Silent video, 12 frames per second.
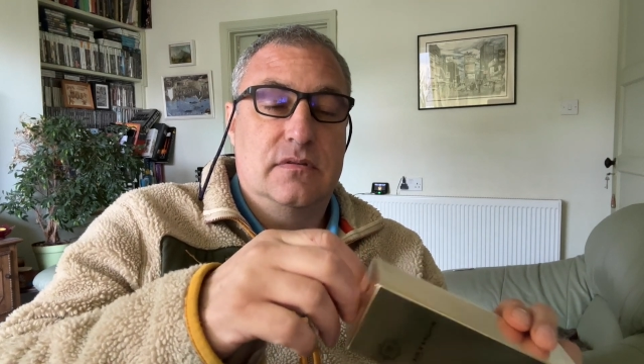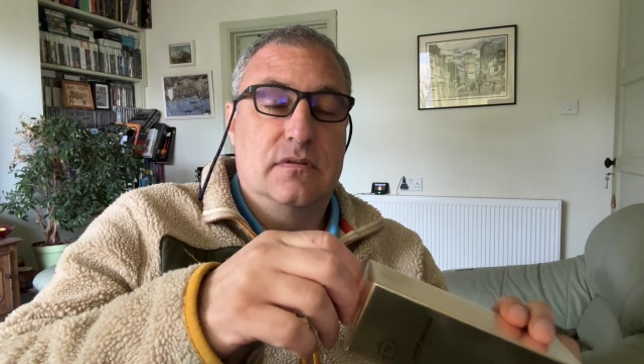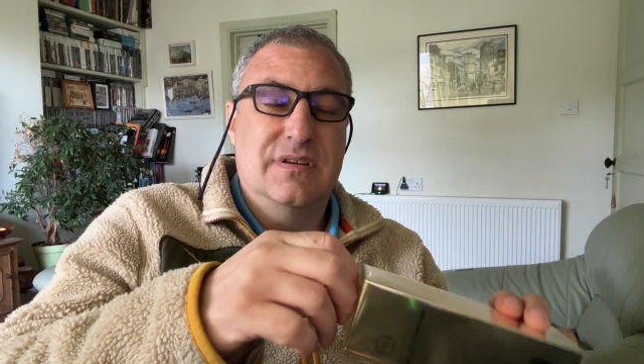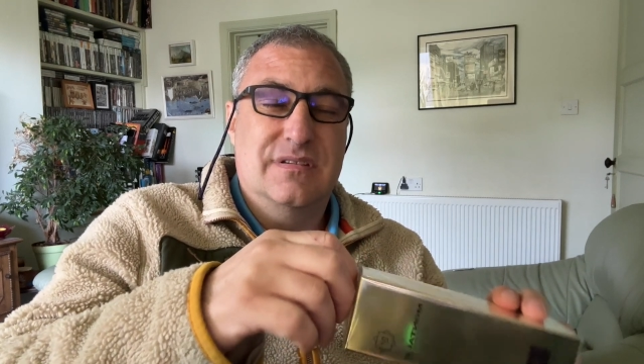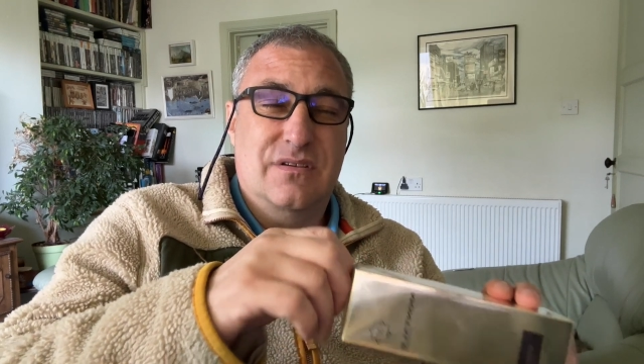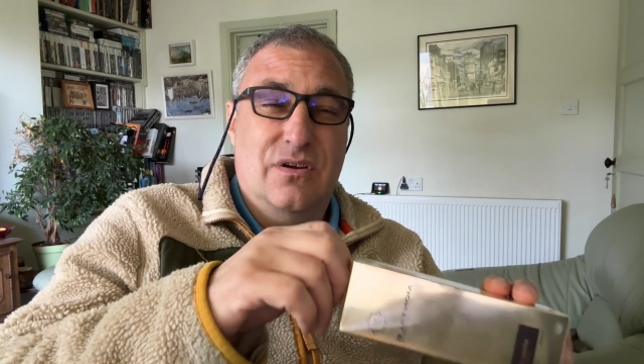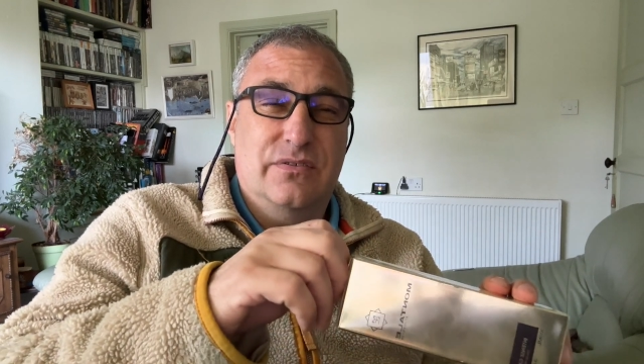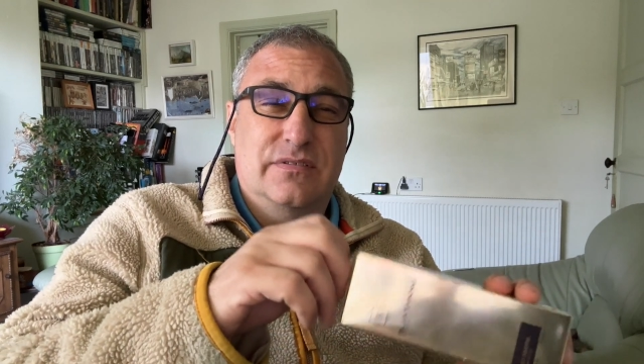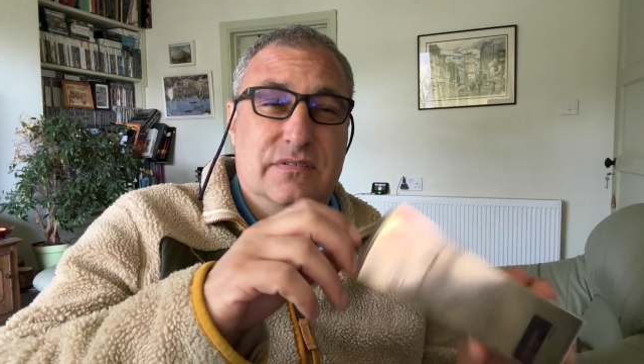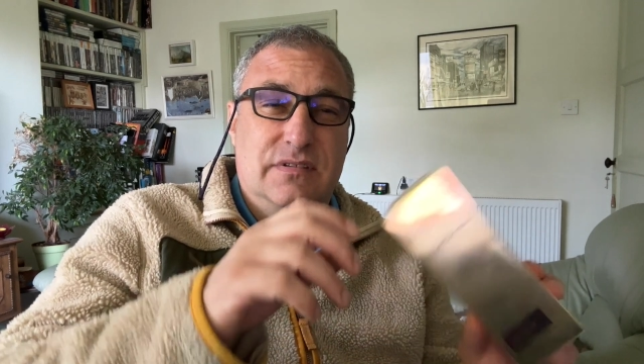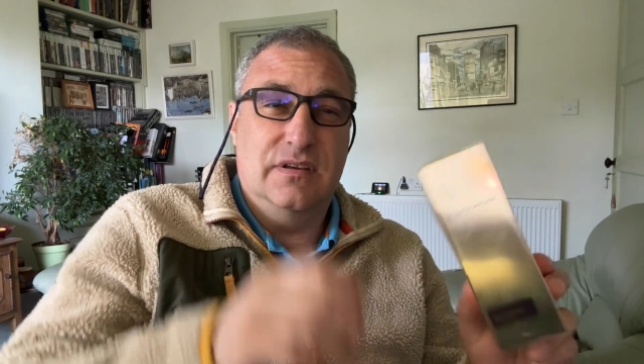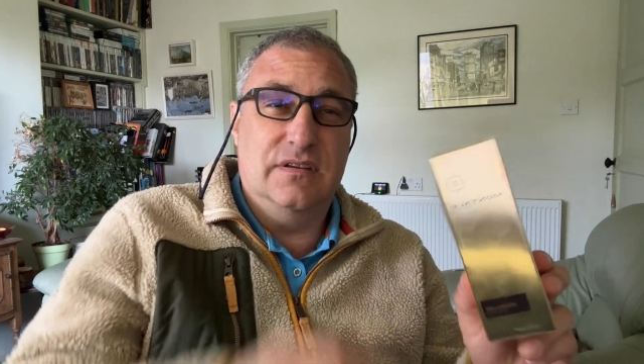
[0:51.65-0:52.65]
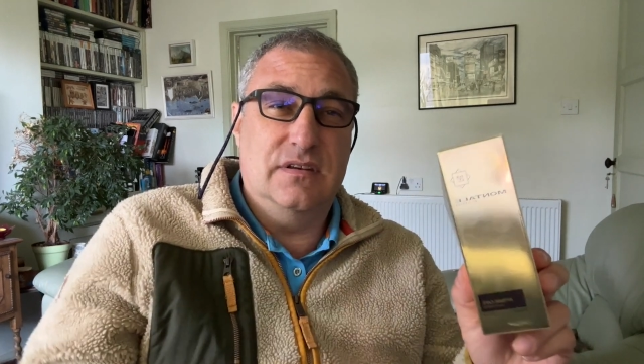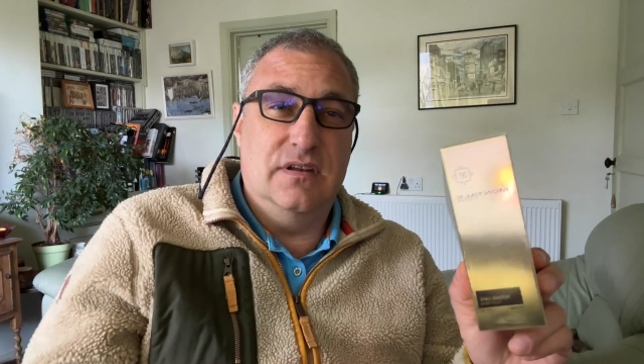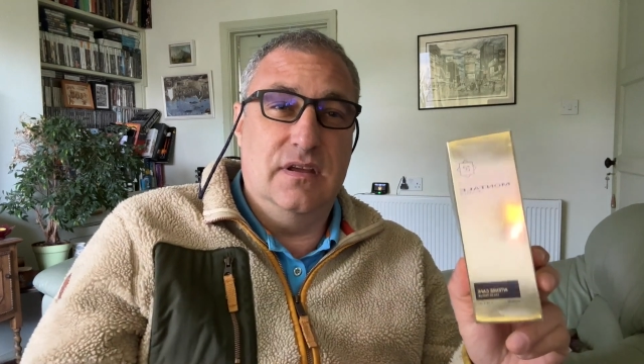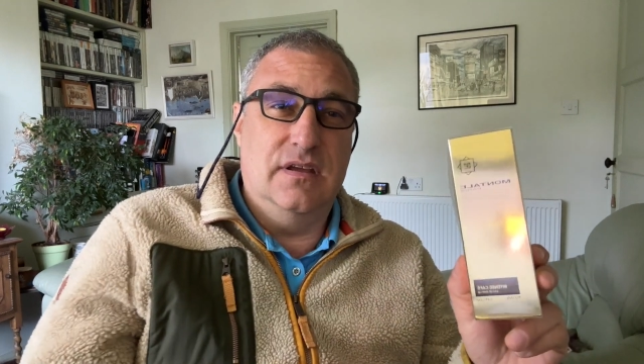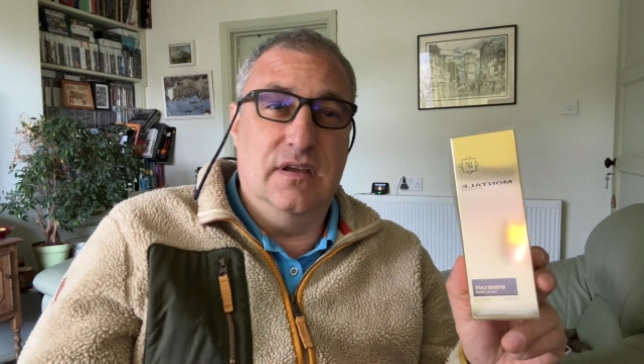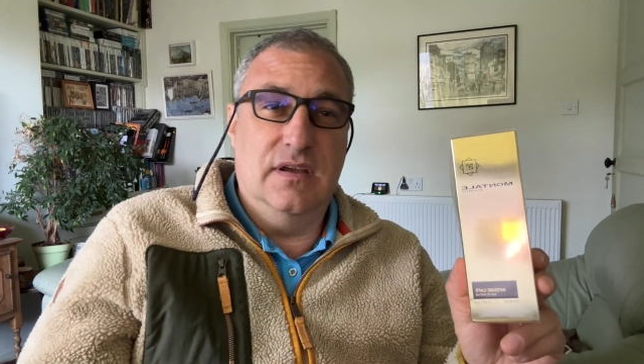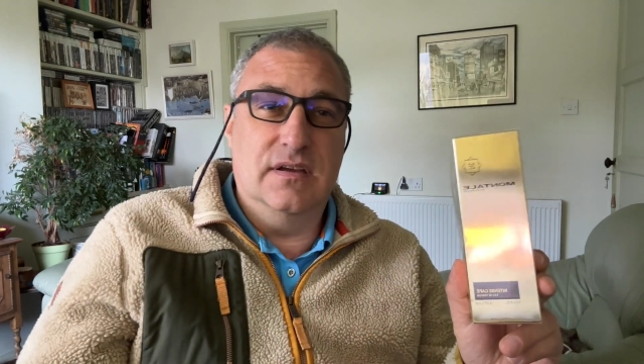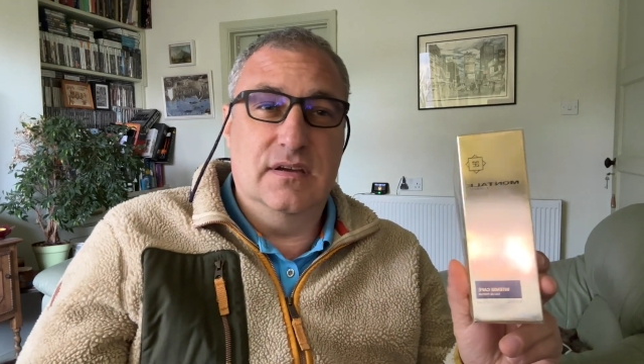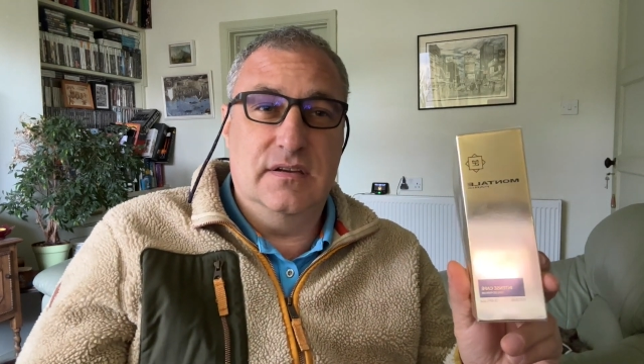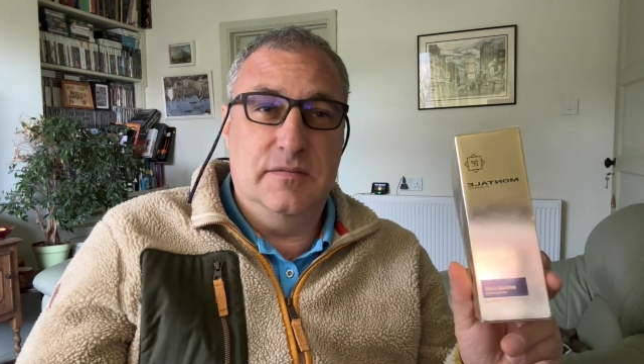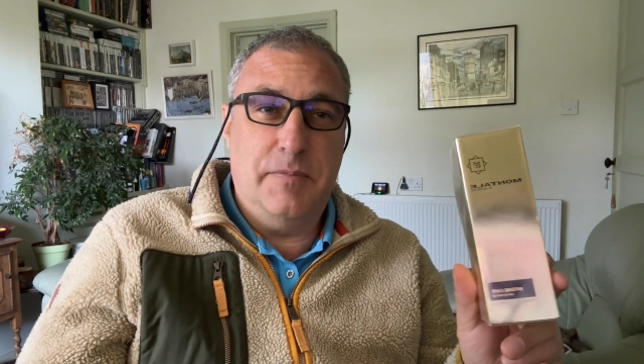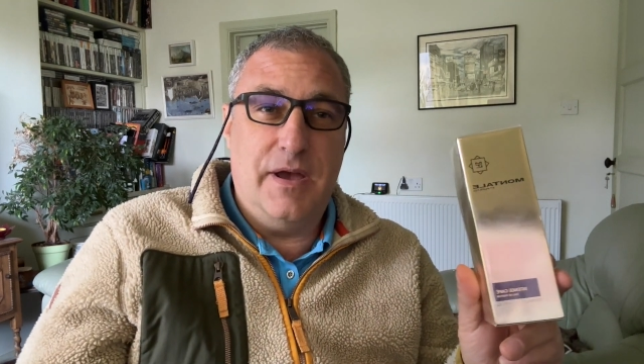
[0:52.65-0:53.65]
this cost 60
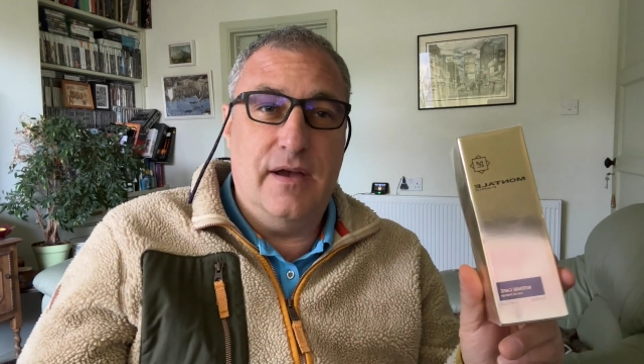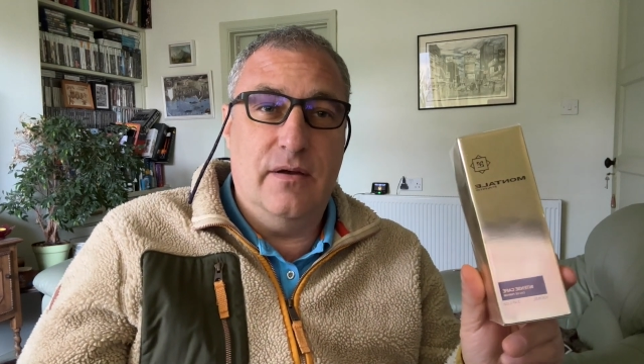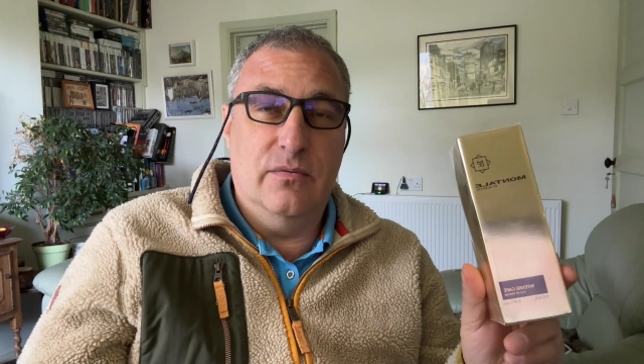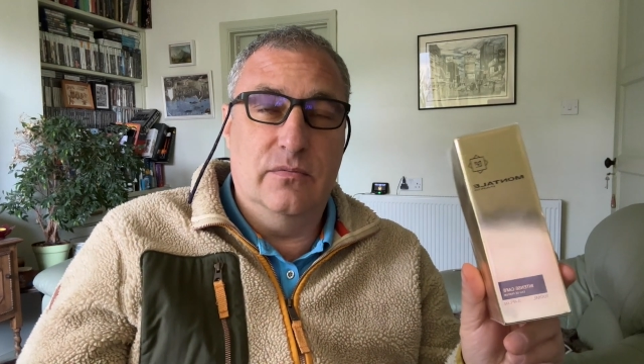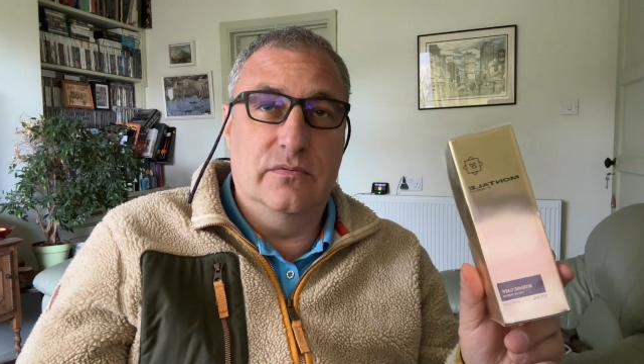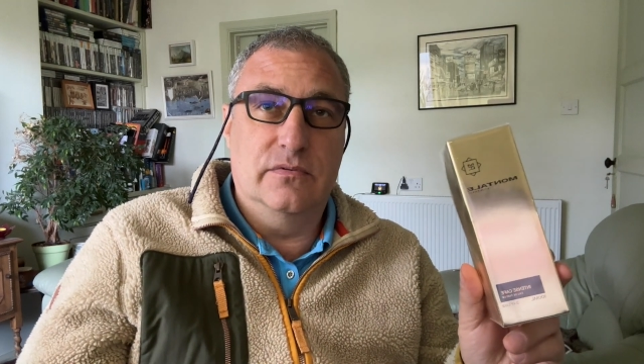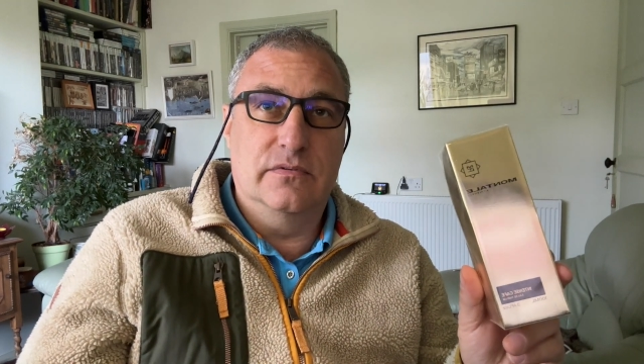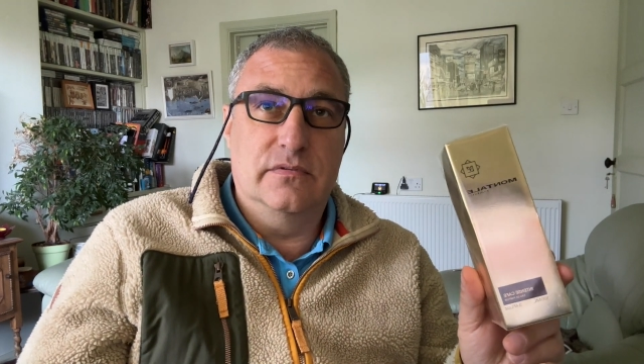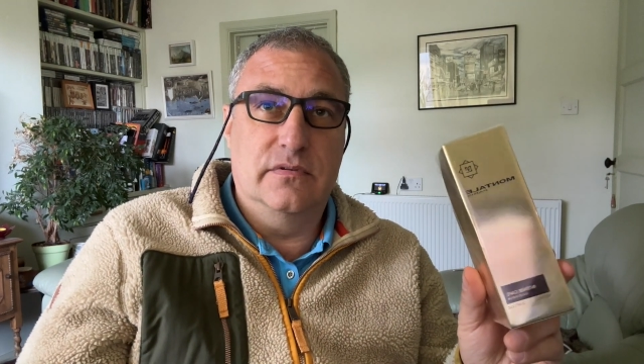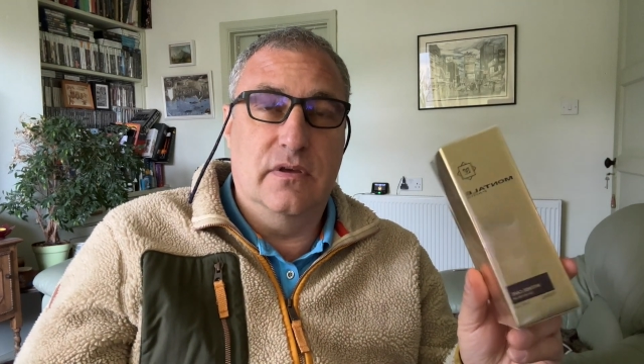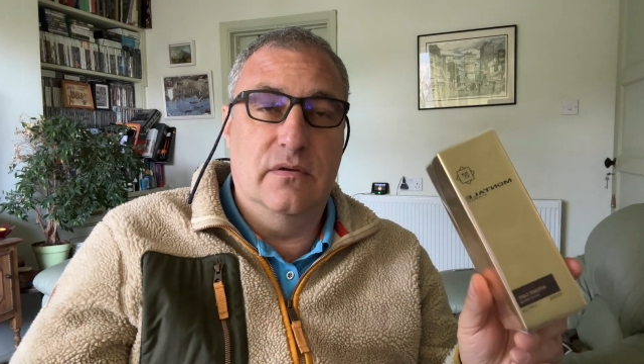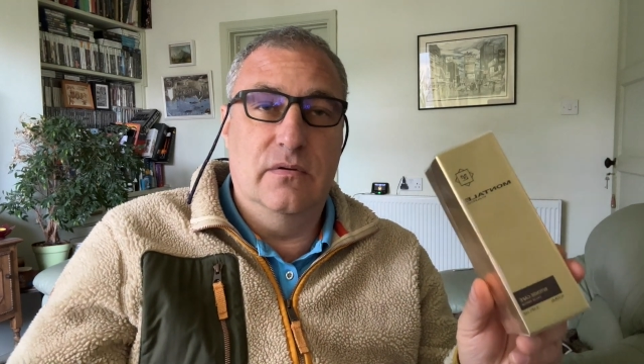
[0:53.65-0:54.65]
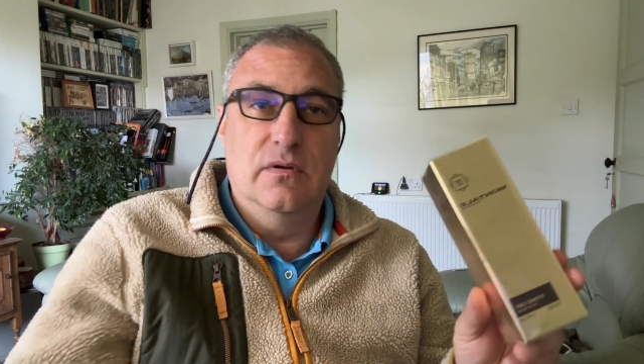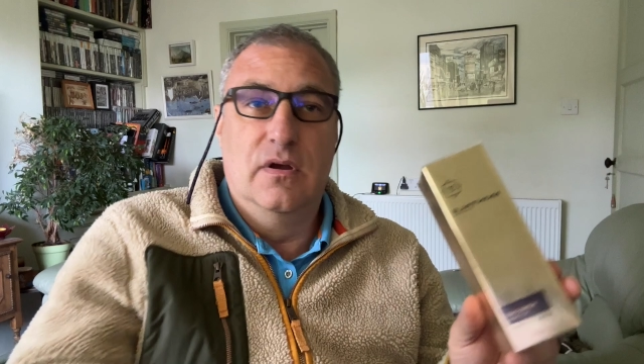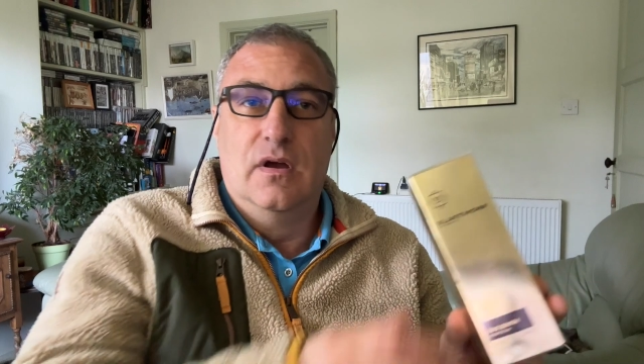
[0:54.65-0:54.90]
English pounds. So